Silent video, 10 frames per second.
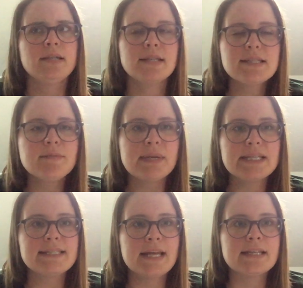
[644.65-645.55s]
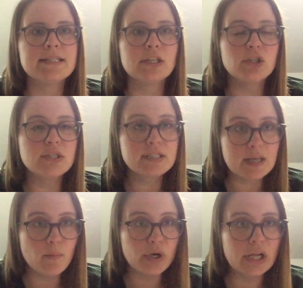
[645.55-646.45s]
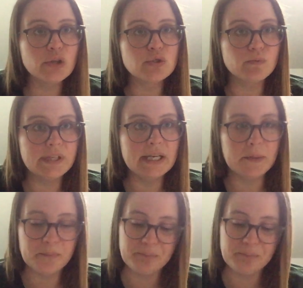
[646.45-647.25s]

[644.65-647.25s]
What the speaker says: does it make sense, and could someone else read it?